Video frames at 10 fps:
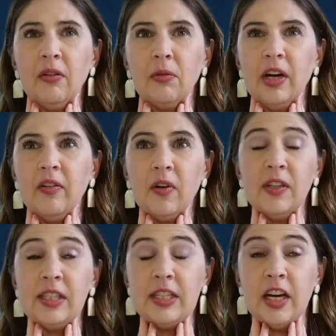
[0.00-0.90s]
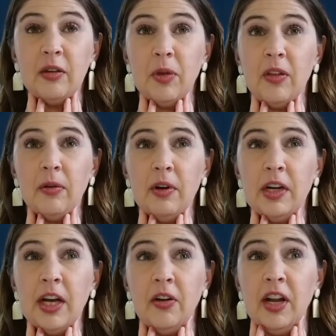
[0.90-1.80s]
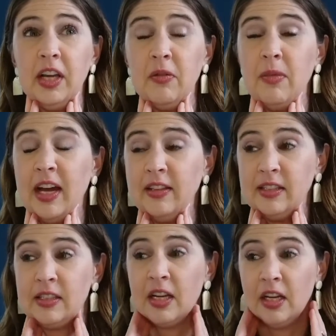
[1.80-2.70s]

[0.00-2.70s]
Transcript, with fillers: whatever is attacking my throat right now, and I command this